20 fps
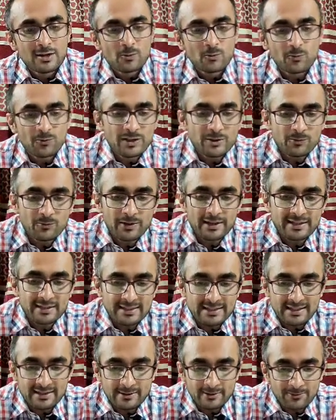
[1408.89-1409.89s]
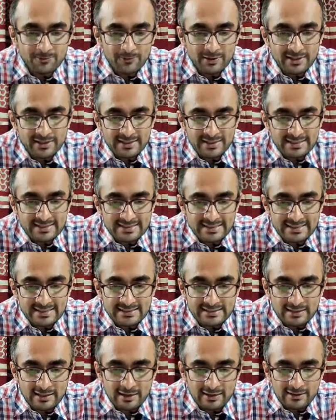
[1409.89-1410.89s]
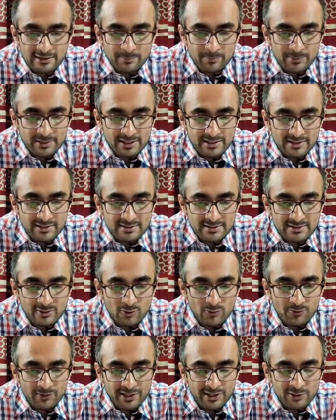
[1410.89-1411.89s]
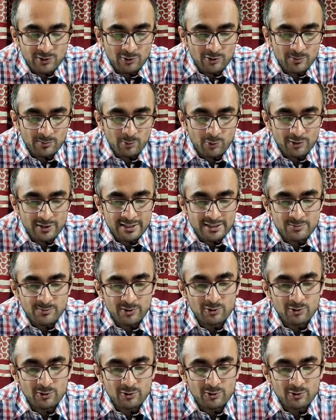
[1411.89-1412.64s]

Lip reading: Free fatty acids are the precursor of ketone bodies,